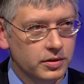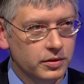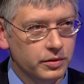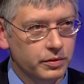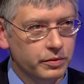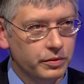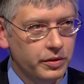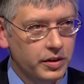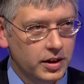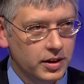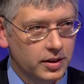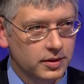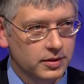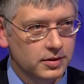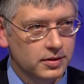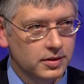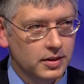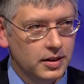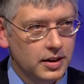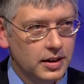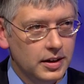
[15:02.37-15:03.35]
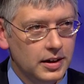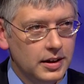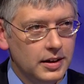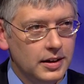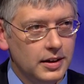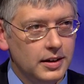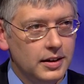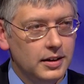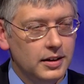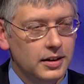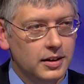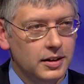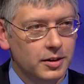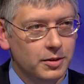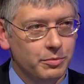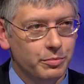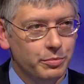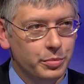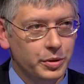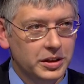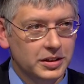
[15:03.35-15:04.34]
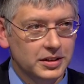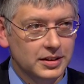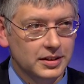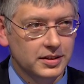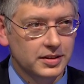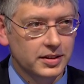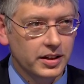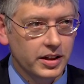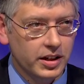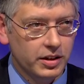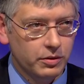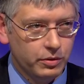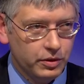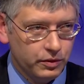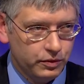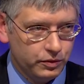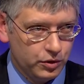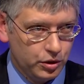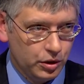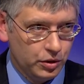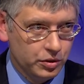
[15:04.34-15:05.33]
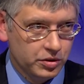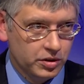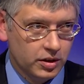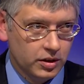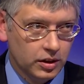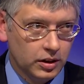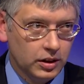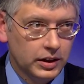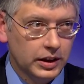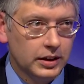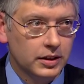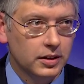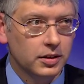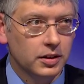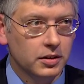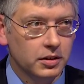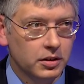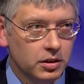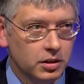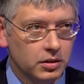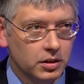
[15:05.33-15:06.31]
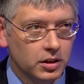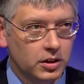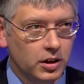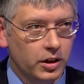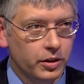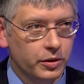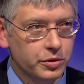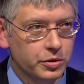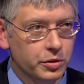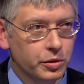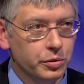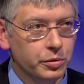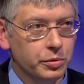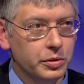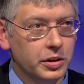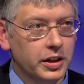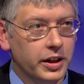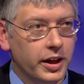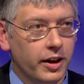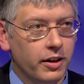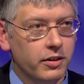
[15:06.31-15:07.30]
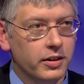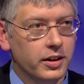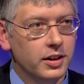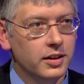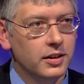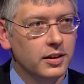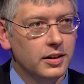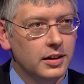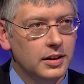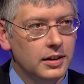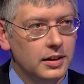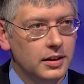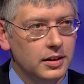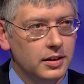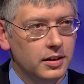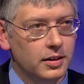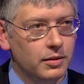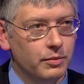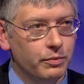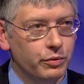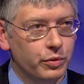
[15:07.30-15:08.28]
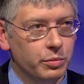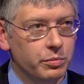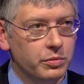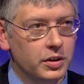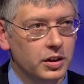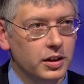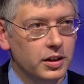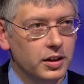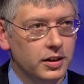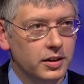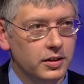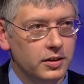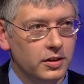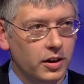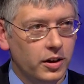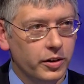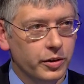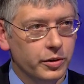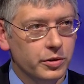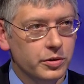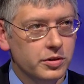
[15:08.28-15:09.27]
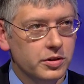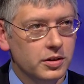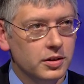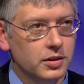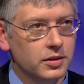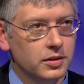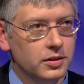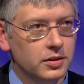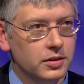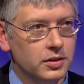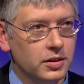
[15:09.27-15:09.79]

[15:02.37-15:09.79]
of things. But as a city, we've chosen to let the dollars go through the county. from the HUD dollars and the